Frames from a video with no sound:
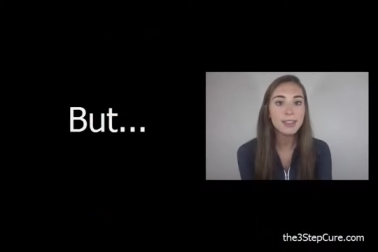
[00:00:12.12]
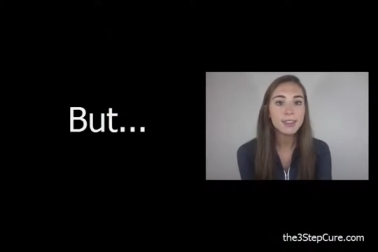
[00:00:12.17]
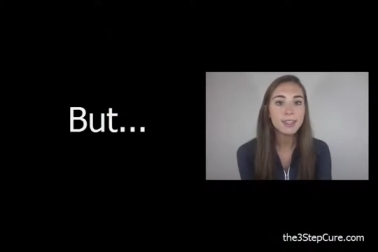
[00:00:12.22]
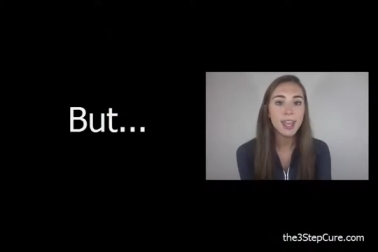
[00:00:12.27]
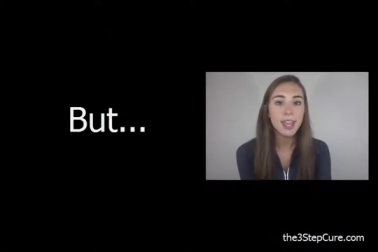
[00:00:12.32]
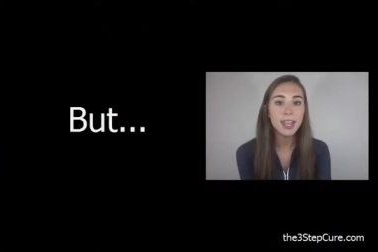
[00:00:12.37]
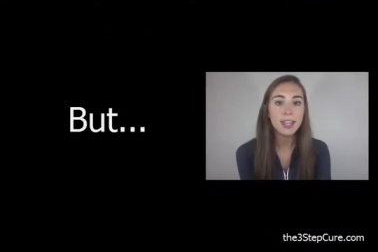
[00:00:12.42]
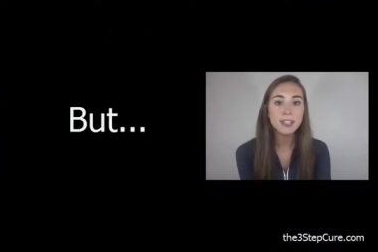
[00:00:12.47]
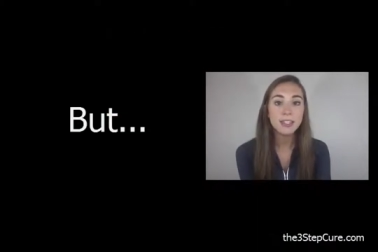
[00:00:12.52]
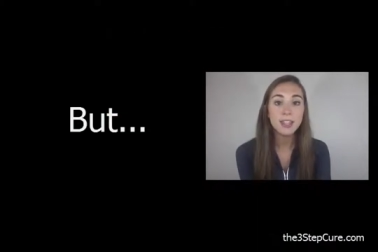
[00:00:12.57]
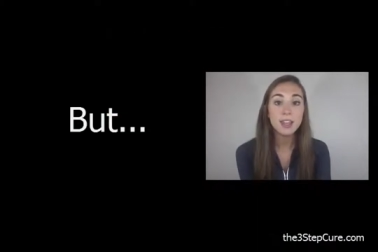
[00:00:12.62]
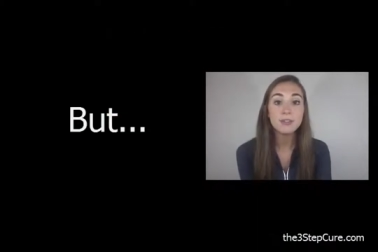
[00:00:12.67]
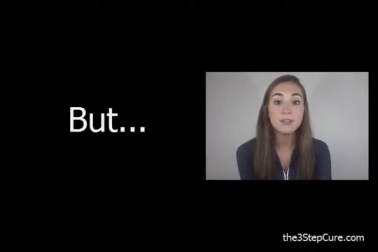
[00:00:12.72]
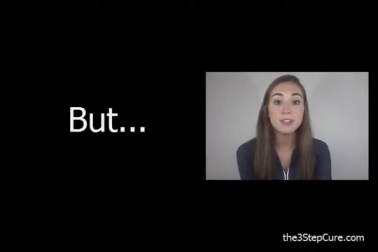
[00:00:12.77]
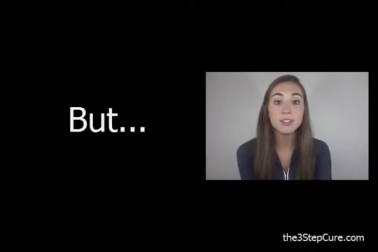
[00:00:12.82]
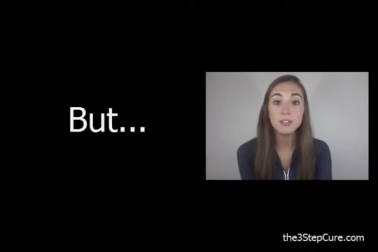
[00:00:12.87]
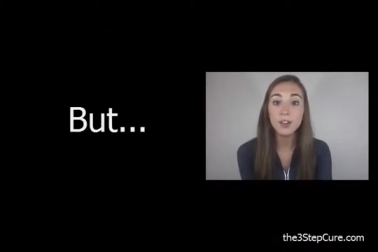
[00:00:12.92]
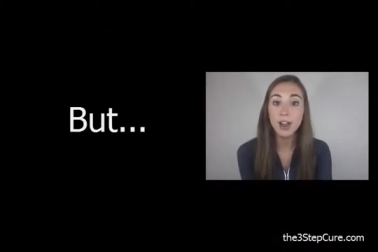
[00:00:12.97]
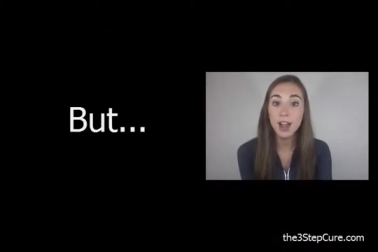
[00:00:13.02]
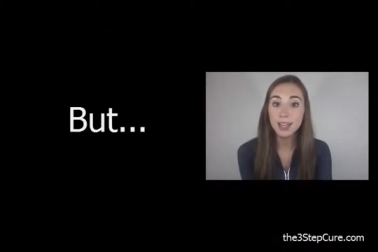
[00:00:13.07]
the case of
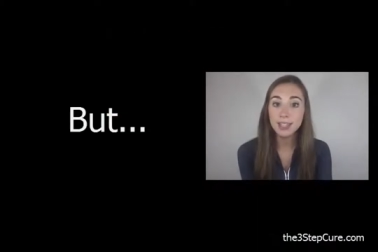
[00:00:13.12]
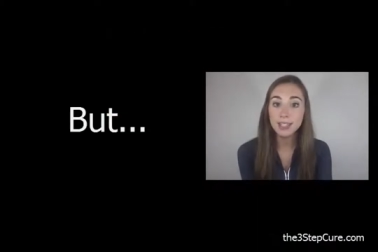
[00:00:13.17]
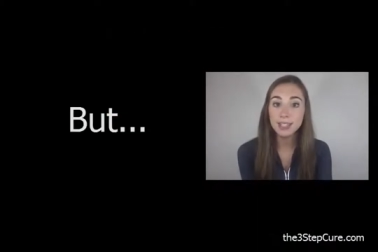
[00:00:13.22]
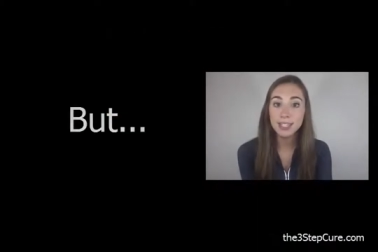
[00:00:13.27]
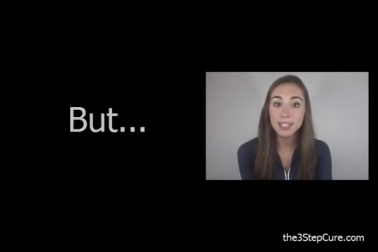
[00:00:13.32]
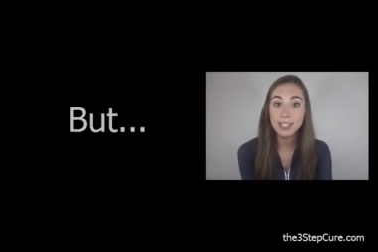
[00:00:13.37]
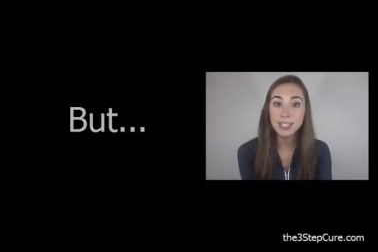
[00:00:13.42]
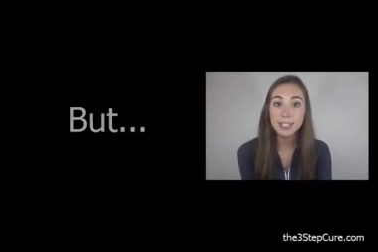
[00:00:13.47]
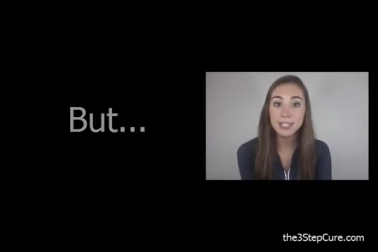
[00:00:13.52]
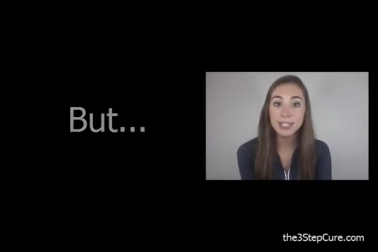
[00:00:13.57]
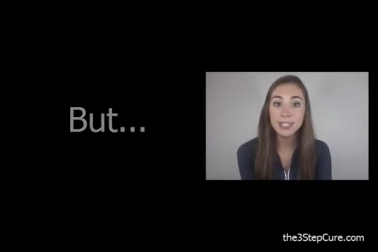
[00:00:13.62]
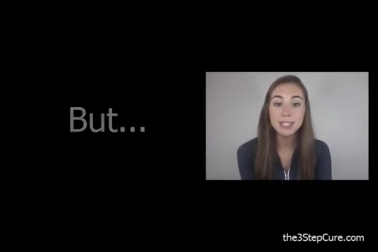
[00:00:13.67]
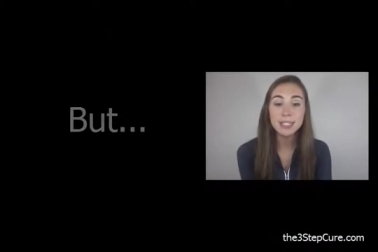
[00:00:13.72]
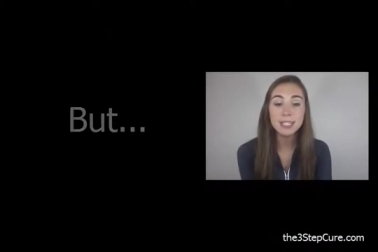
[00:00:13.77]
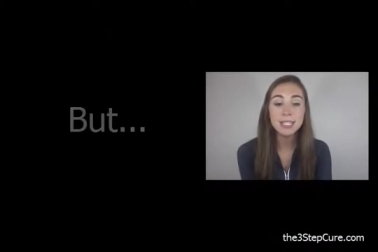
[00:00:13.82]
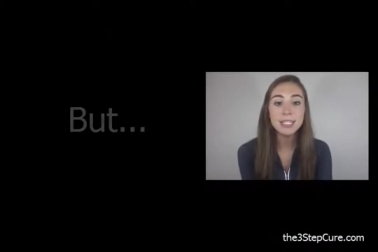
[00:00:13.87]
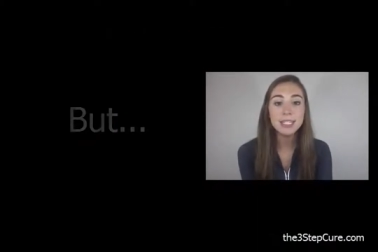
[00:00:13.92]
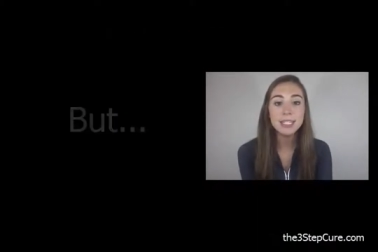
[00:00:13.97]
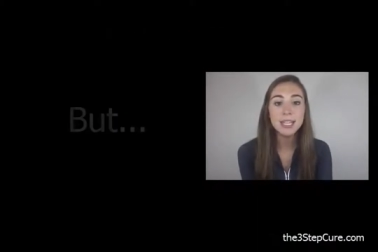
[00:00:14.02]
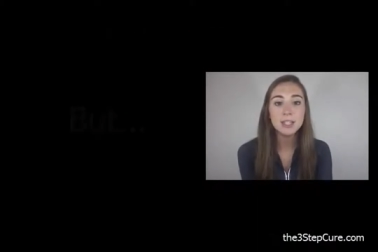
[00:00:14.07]
psoriasis,
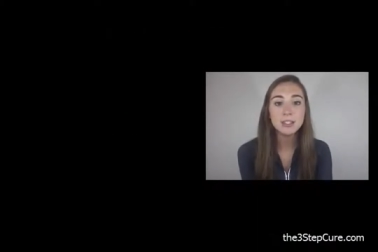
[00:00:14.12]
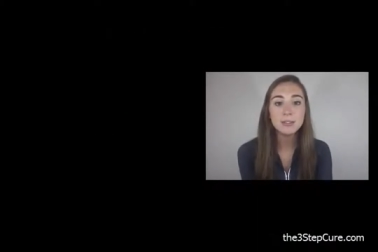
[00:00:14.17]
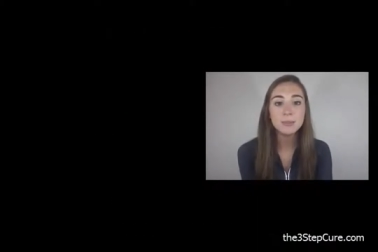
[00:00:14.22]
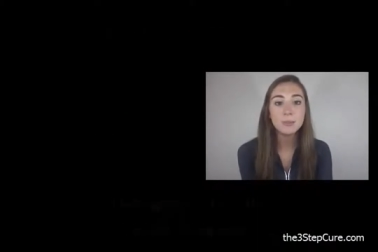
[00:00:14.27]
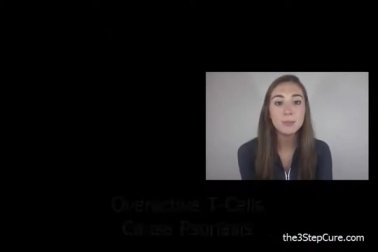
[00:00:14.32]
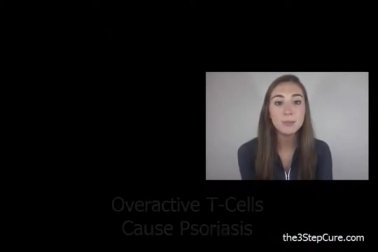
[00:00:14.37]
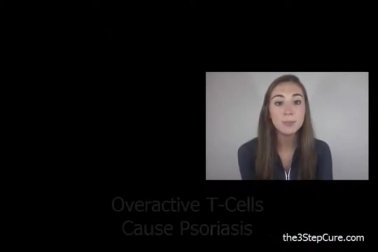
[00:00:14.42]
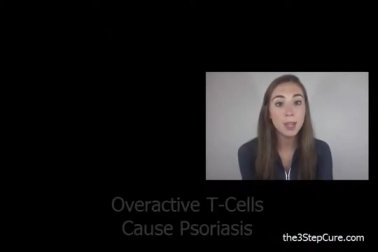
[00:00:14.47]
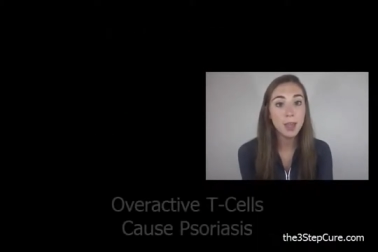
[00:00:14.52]
T cells